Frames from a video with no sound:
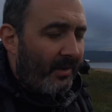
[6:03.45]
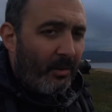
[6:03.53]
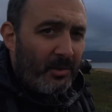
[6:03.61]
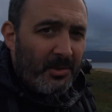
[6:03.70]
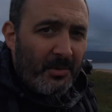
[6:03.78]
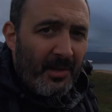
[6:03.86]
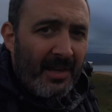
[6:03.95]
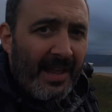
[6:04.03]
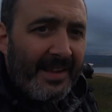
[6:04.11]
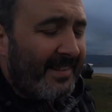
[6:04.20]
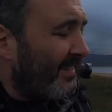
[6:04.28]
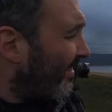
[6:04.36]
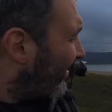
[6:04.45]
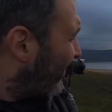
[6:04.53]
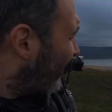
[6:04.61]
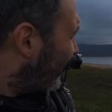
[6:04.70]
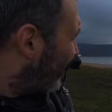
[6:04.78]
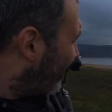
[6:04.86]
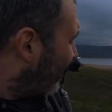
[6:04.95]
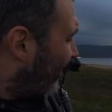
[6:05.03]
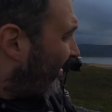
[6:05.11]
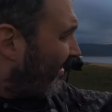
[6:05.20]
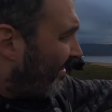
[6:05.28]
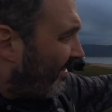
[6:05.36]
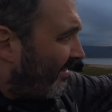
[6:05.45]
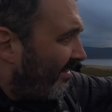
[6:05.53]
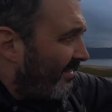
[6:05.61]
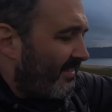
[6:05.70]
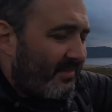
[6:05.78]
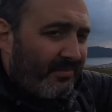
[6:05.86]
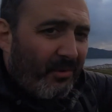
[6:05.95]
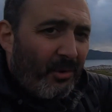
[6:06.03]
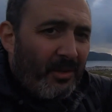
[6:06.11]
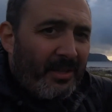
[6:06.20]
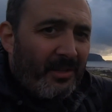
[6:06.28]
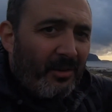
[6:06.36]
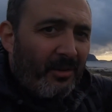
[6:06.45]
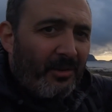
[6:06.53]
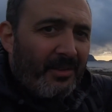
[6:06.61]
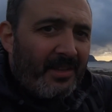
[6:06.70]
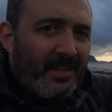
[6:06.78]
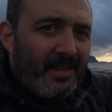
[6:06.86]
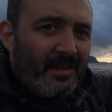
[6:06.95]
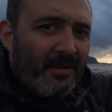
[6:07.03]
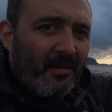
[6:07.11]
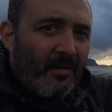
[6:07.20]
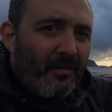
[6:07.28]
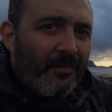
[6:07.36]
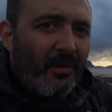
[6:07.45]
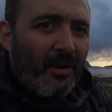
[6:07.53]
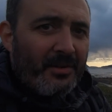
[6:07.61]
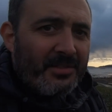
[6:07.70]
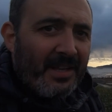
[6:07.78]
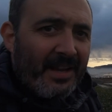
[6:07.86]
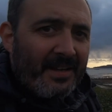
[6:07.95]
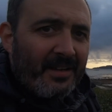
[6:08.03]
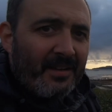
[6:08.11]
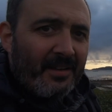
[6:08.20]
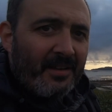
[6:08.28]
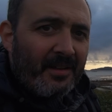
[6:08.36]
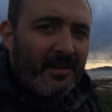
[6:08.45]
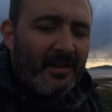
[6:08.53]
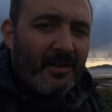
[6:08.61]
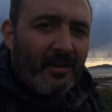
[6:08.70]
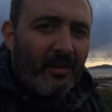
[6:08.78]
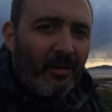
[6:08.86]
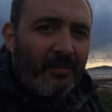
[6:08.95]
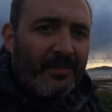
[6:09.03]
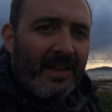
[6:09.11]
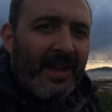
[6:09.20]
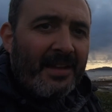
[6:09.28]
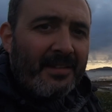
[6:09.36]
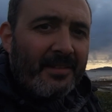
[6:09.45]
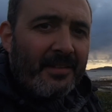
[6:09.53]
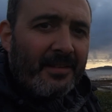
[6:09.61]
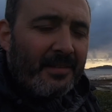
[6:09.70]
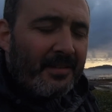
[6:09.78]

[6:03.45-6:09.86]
also the light is falling on the far side of the island.